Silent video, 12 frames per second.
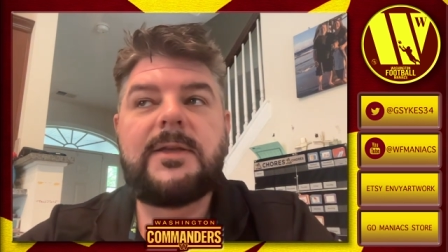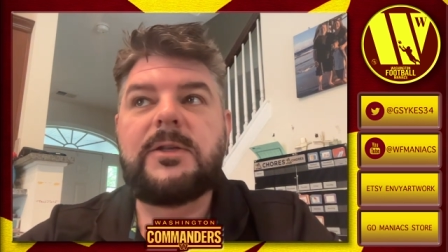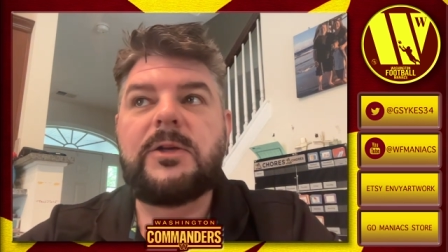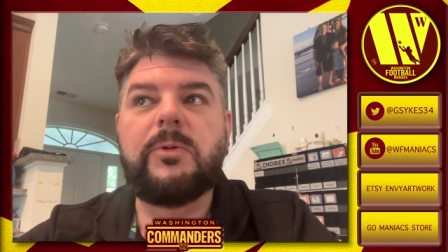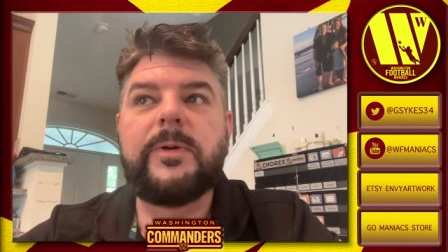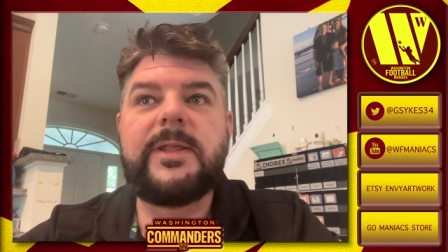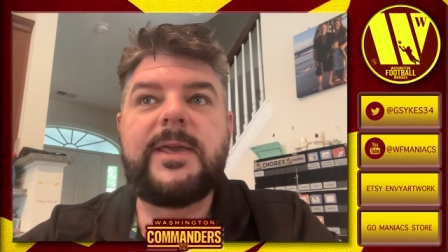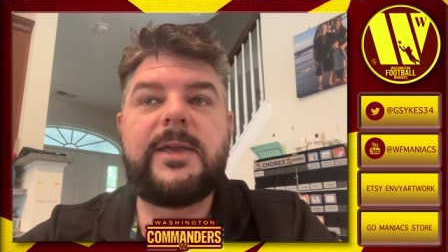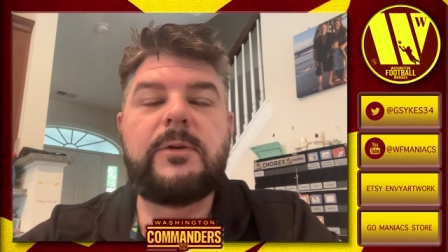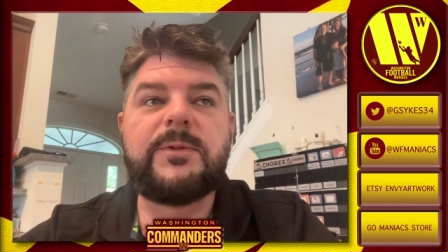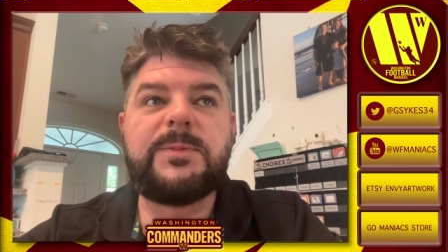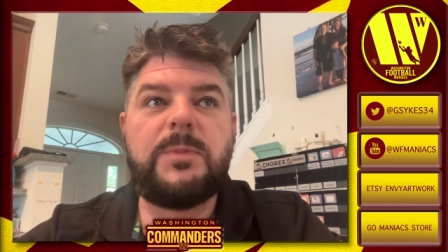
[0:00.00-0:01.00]
You know, when the
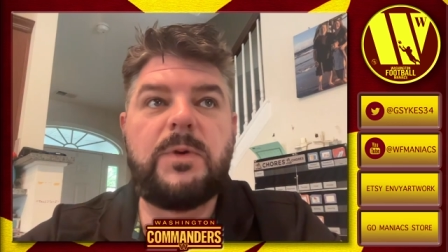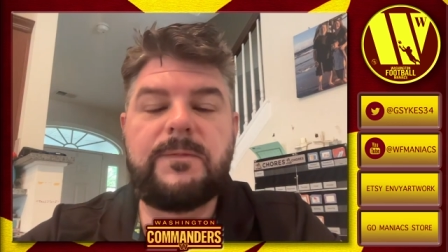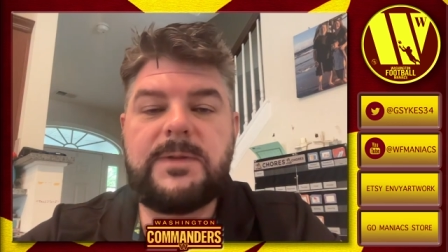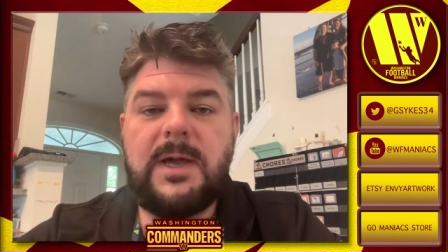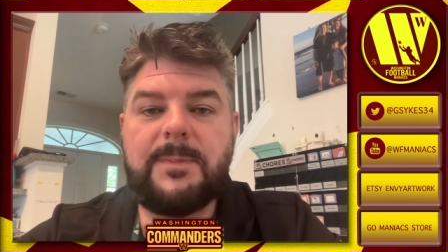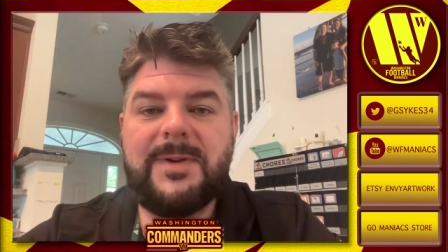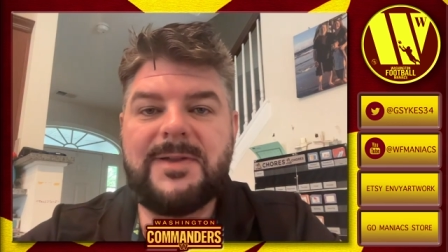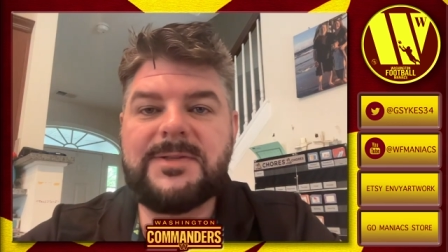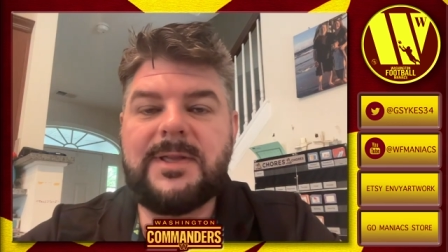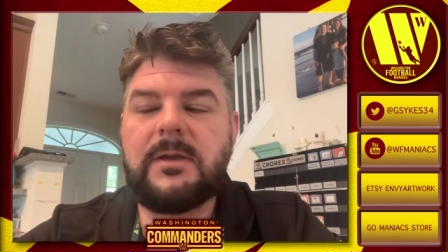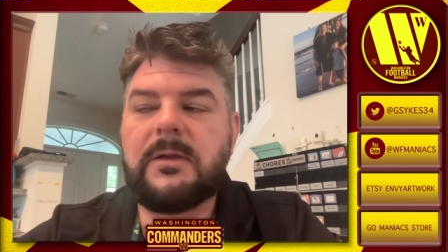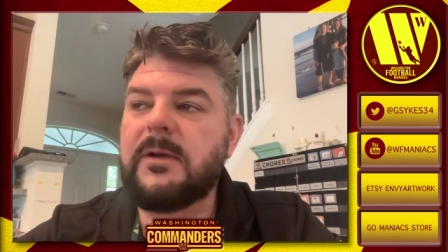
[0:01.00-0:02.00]
Eagles moved up, I was
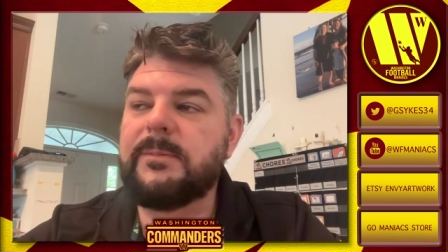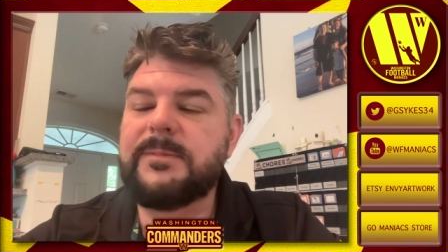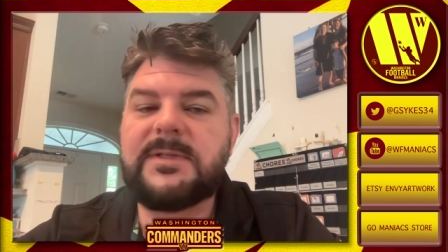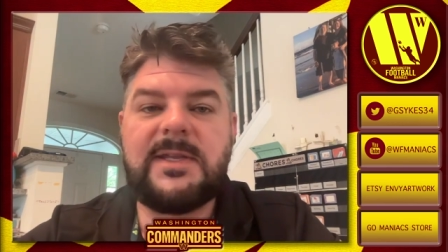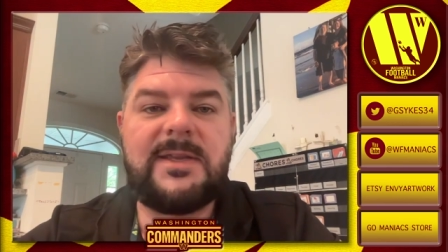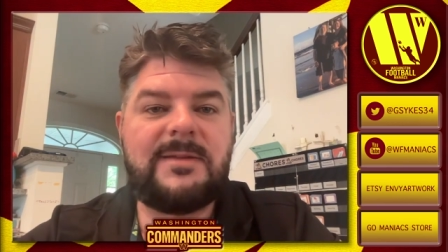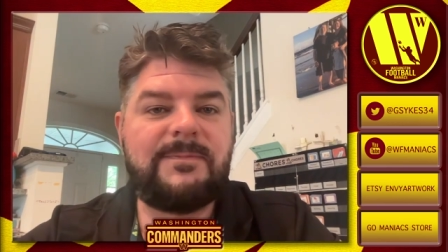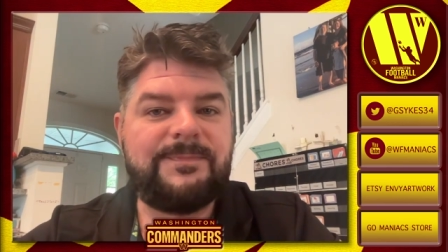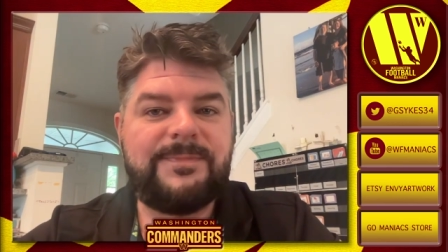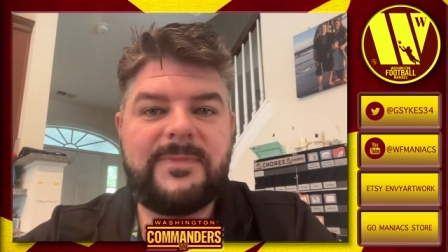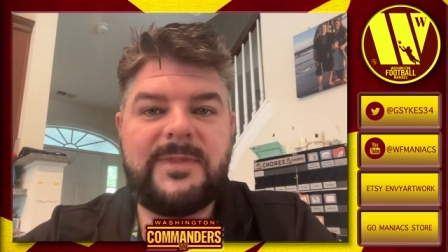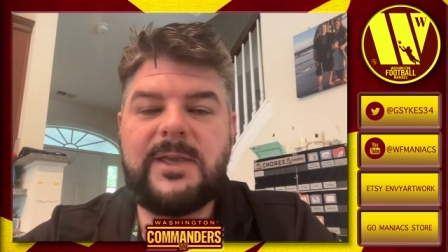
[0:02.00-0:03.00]
like, up, oh, see,
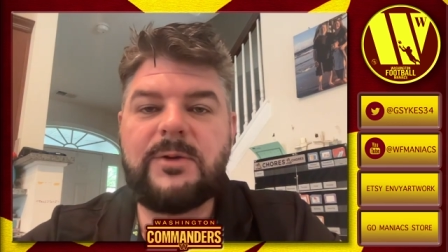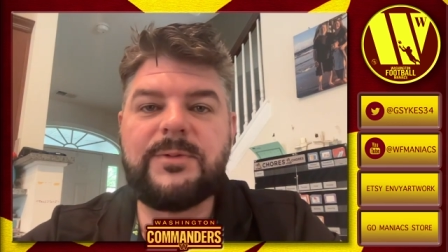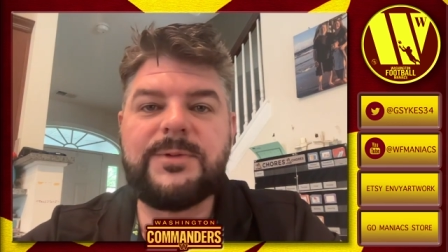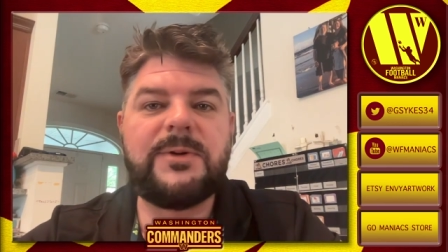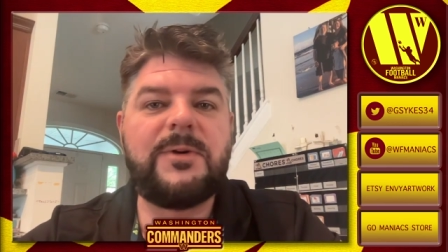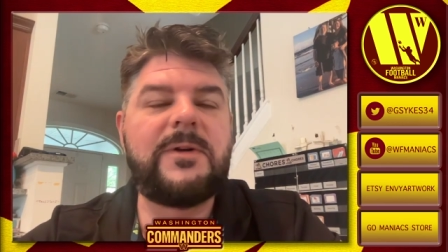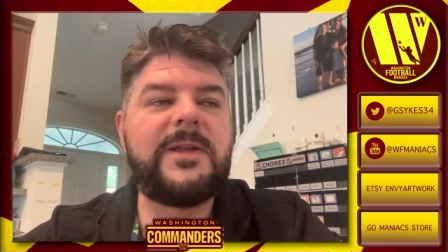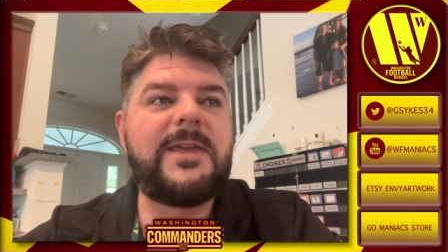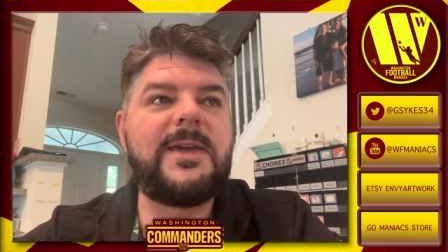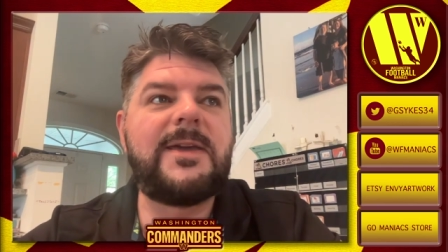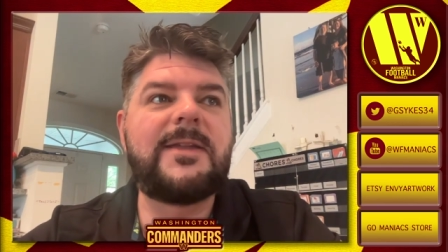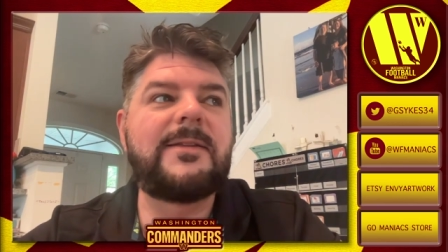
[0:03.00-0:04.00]
the Eagles are going to
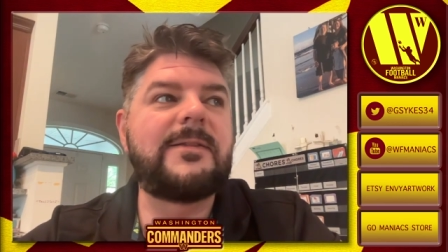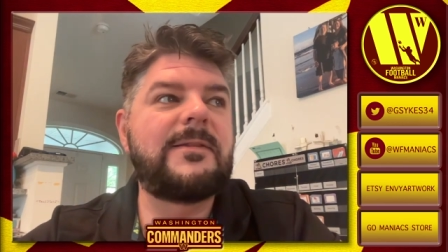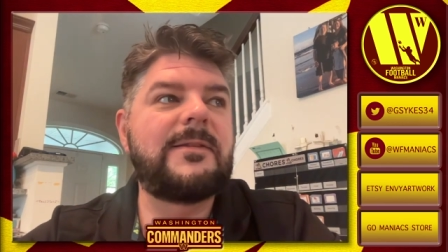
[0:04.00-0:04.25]
get